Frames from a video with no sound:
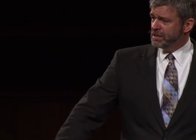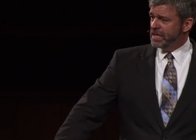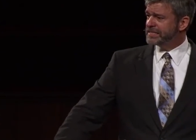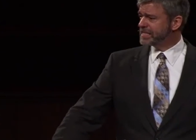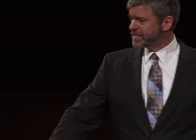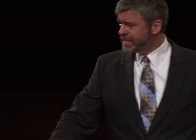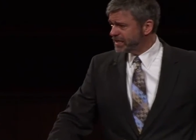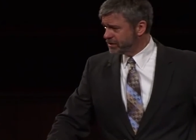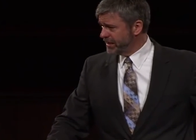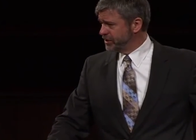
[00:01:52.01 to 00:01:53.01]
and
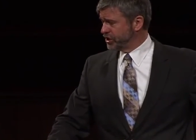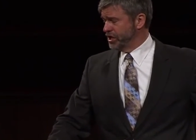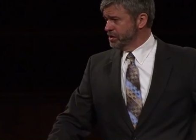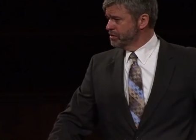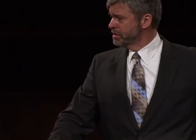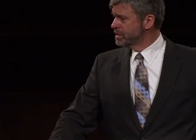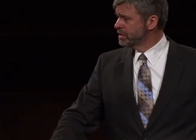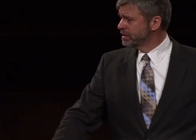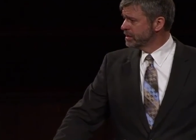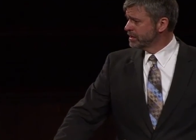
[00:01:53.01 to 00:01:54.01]
disintegrates you
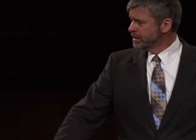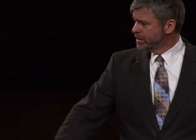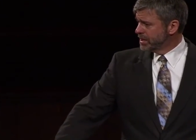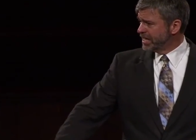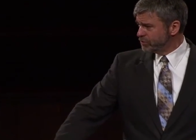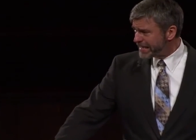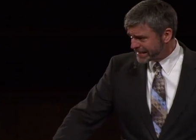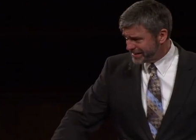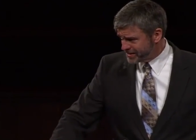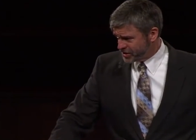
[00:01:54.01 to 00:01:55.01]
and
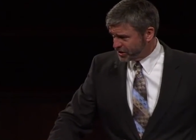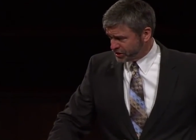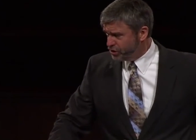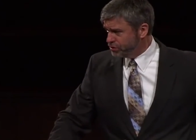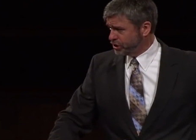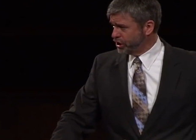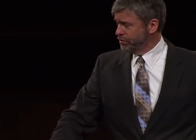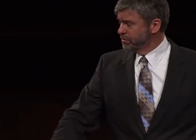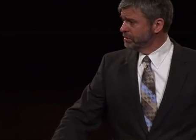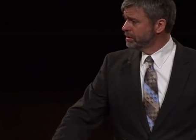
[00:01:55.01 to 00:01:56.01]
reconstitutes
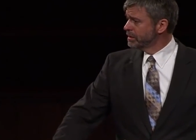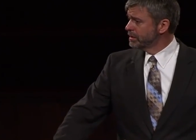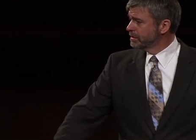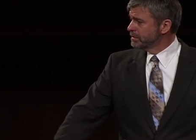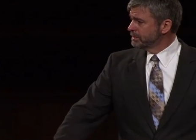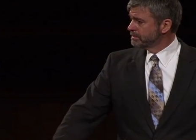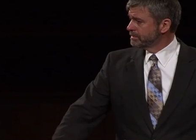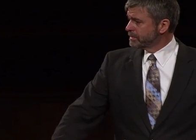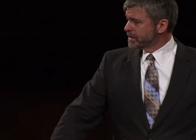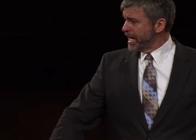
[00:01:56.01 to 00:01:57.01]
you
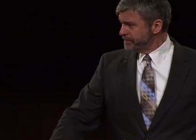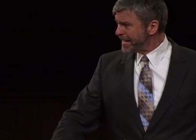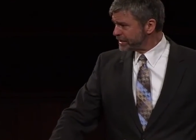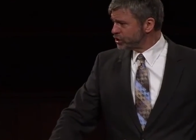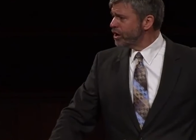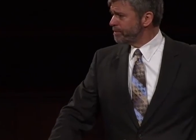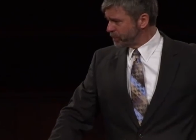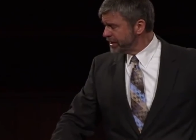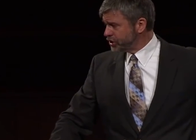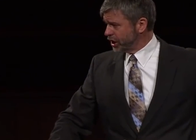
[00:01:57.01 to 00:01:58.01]
and makes you a
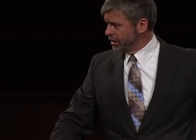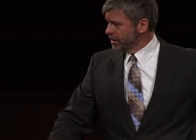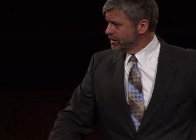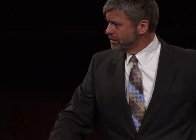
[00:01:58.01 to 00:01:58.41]
preacher.